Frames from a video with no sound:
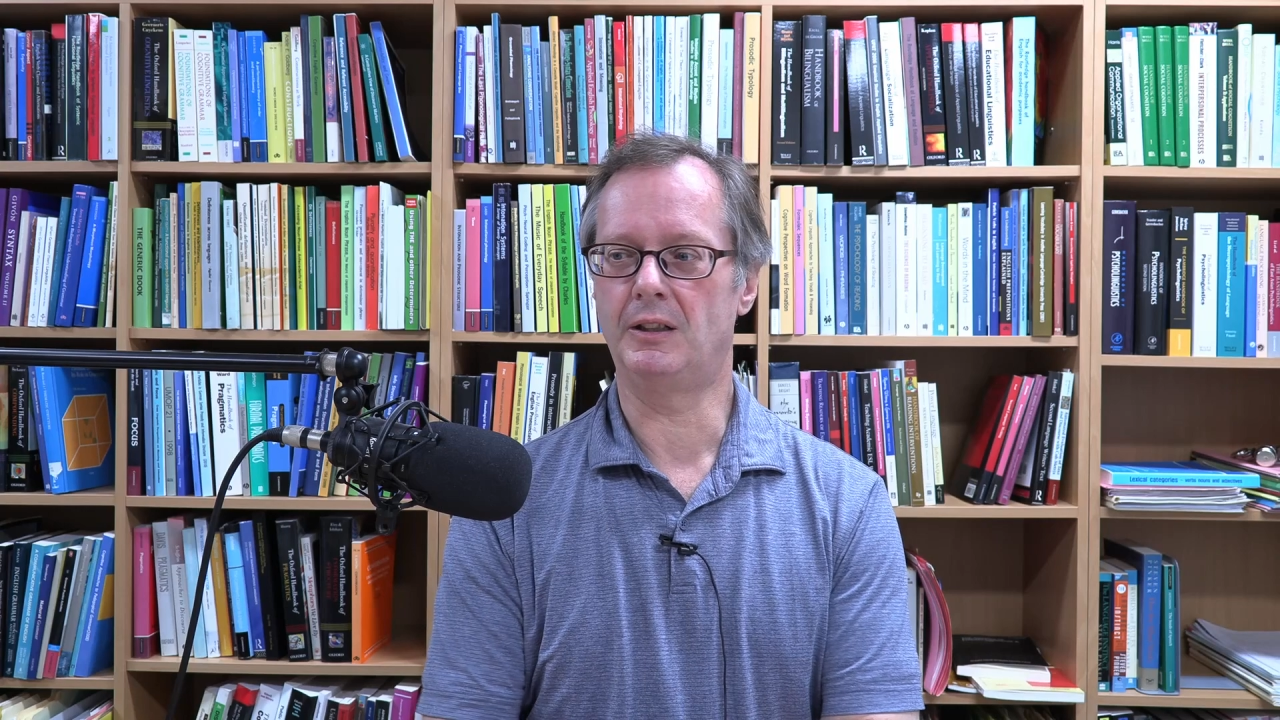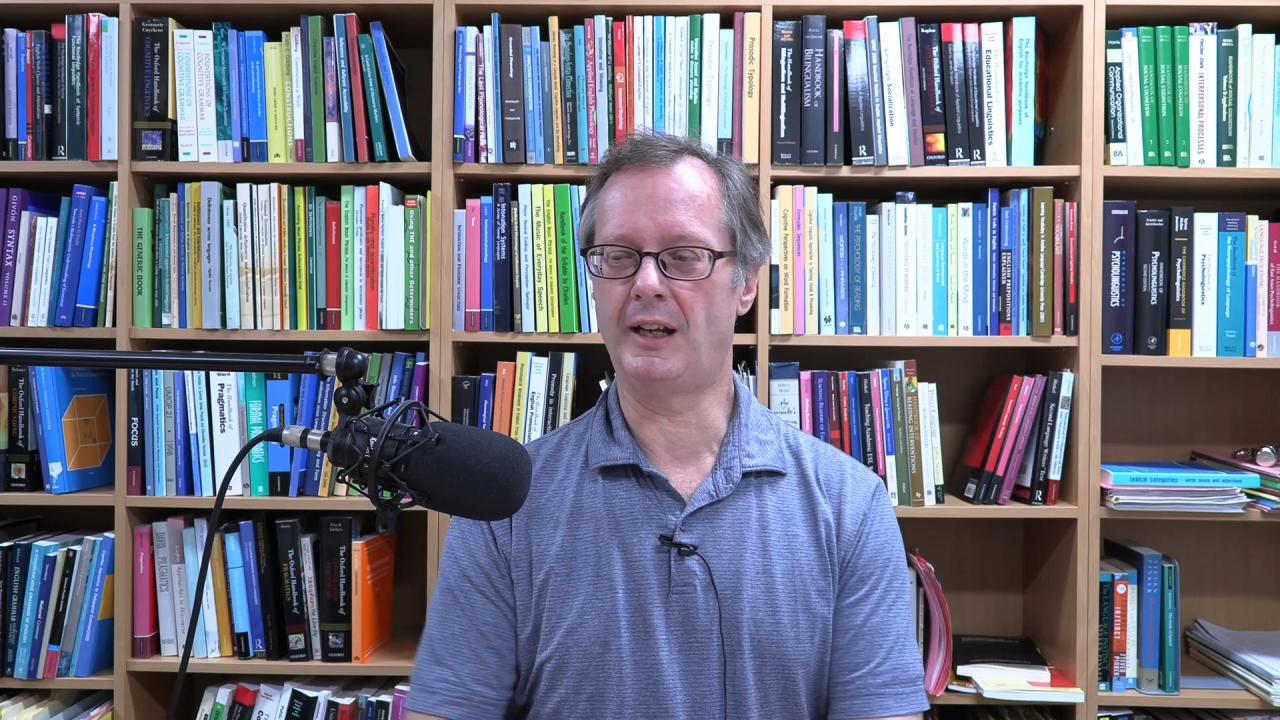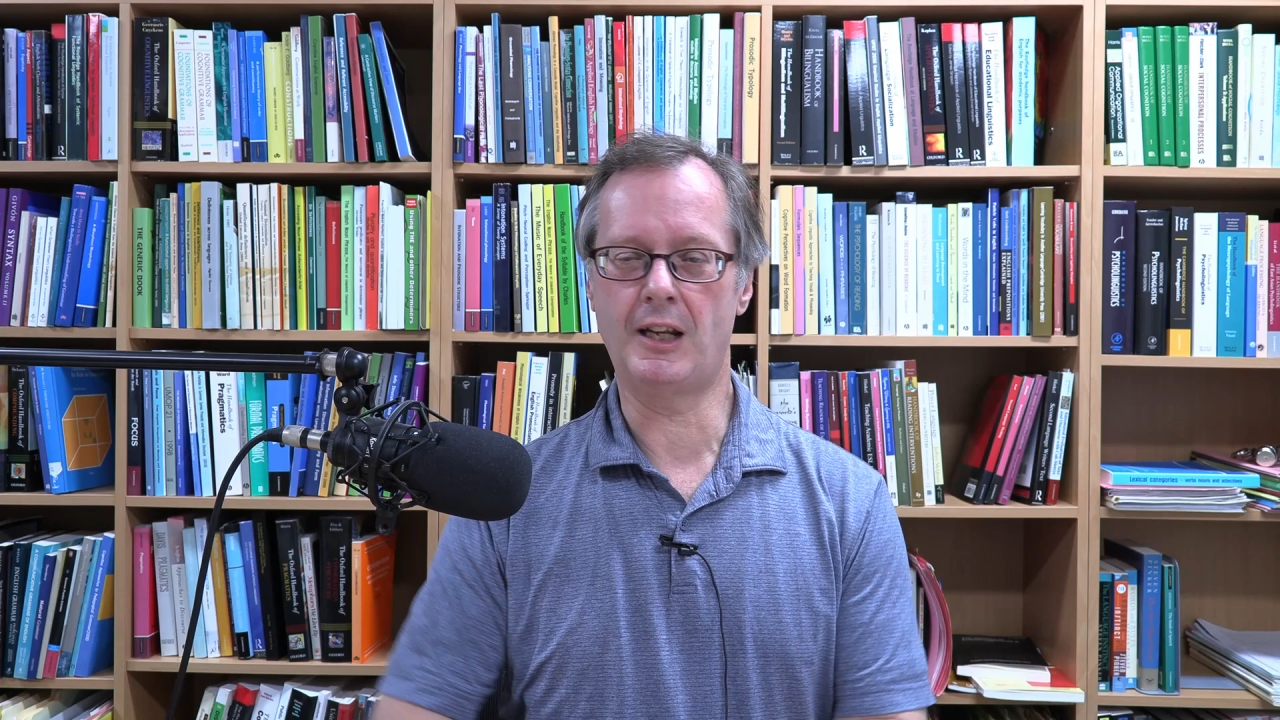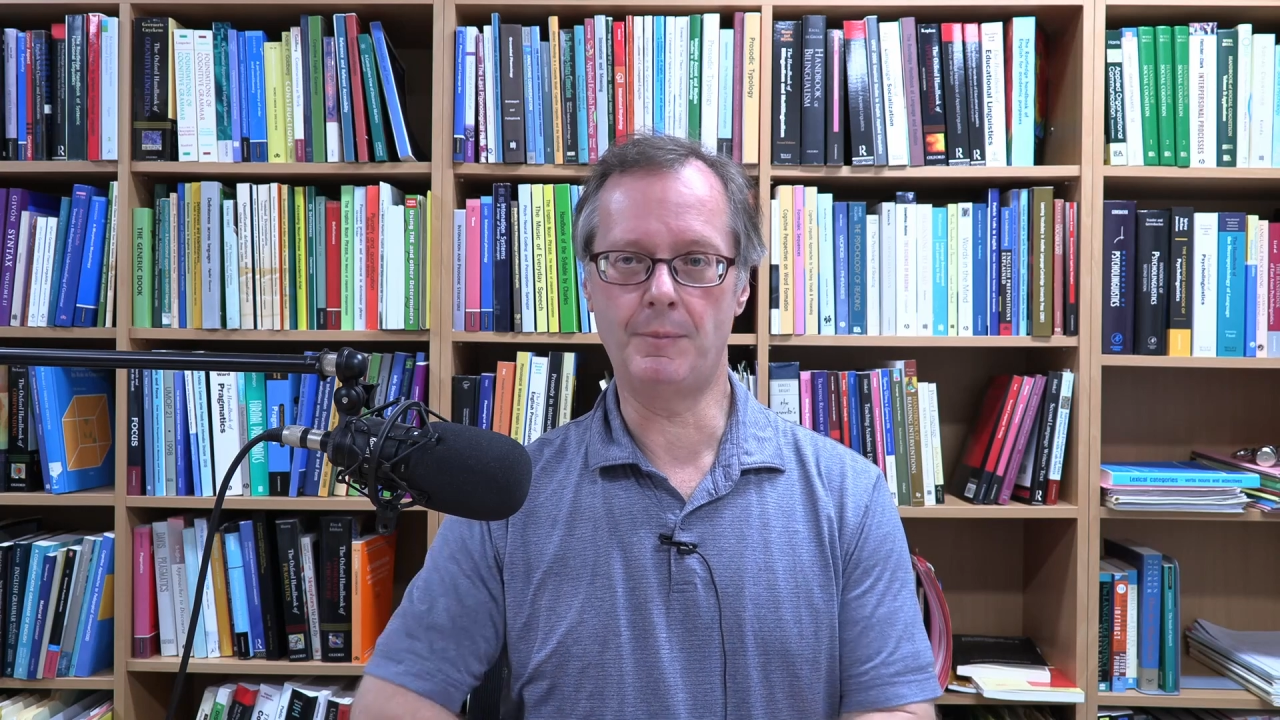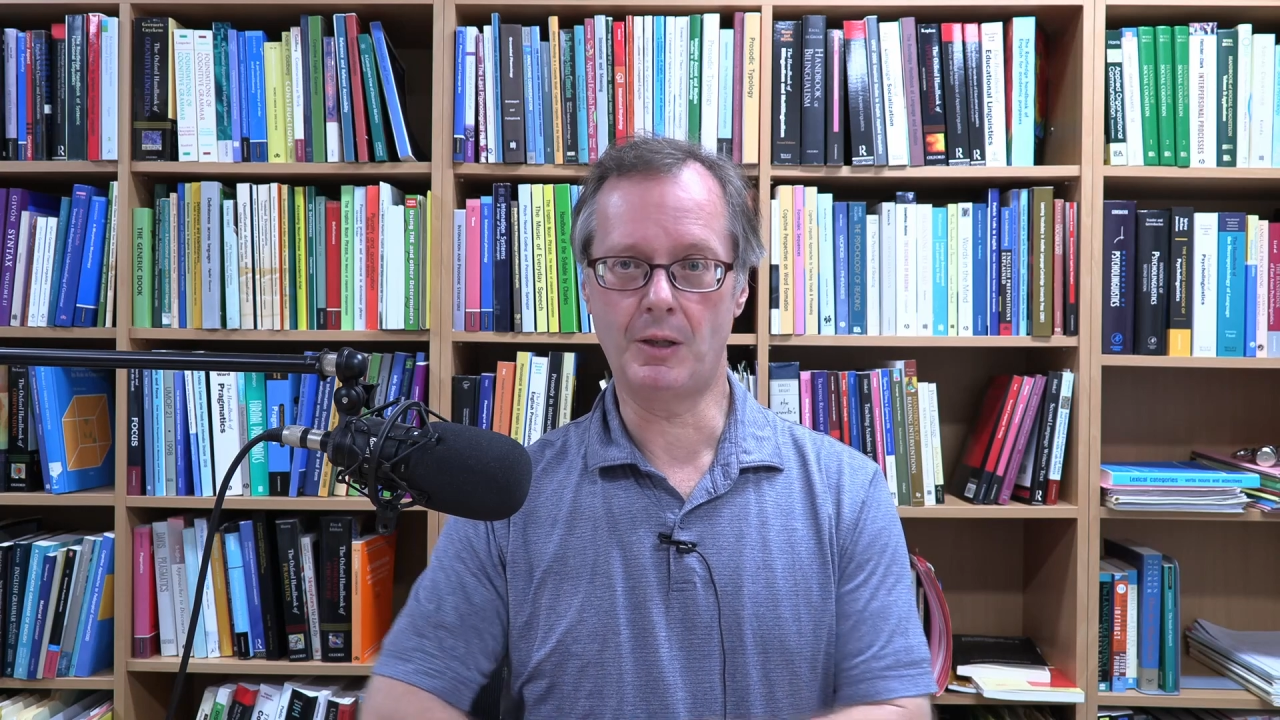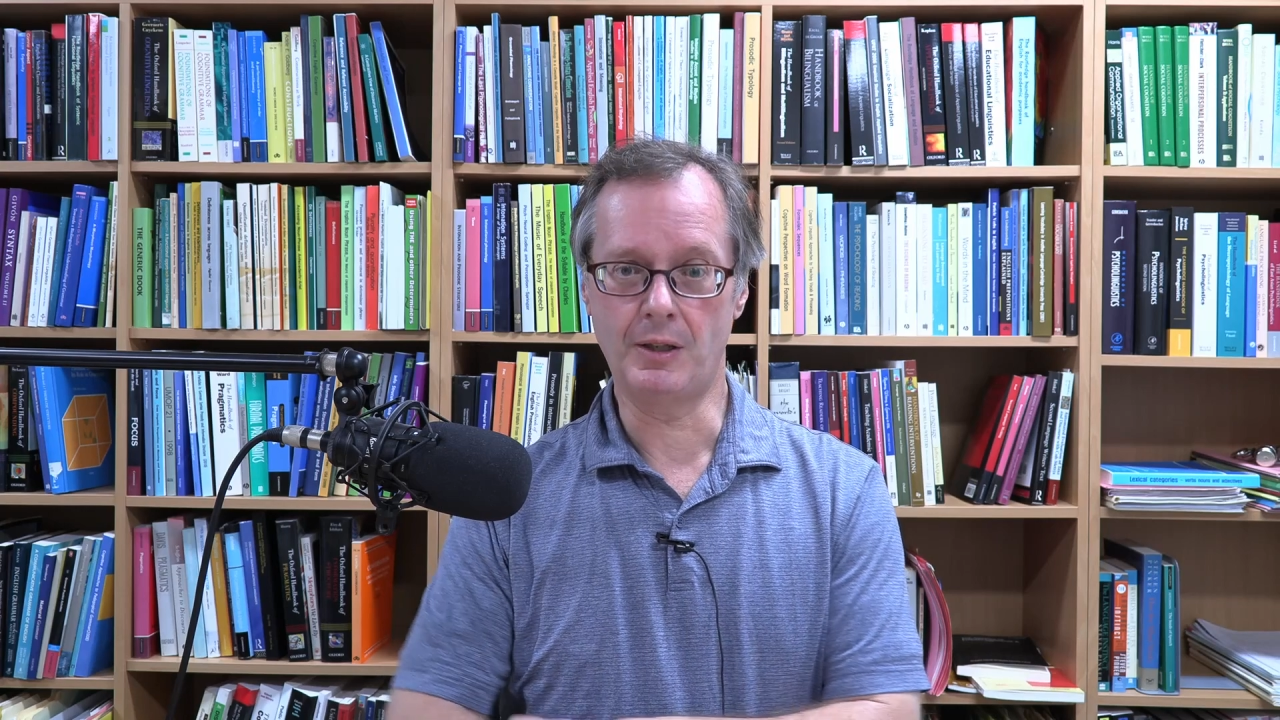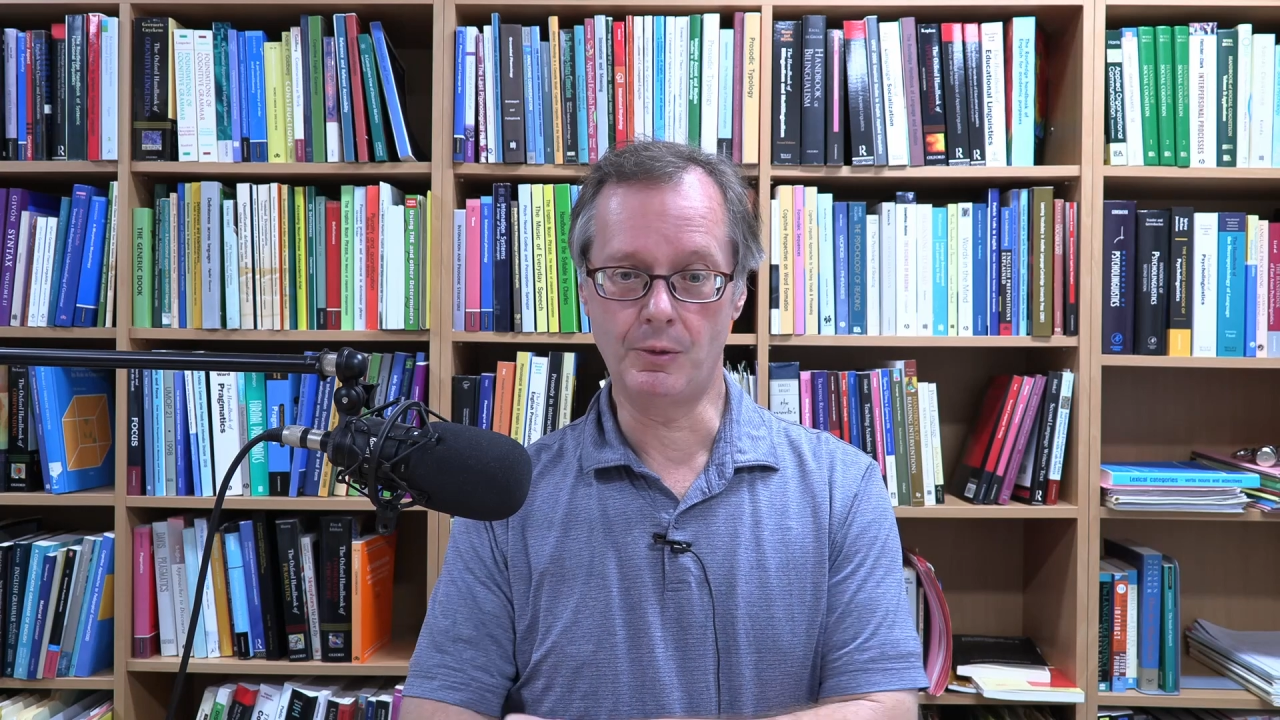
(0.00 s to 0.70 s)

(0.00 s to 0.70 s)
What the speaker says: academic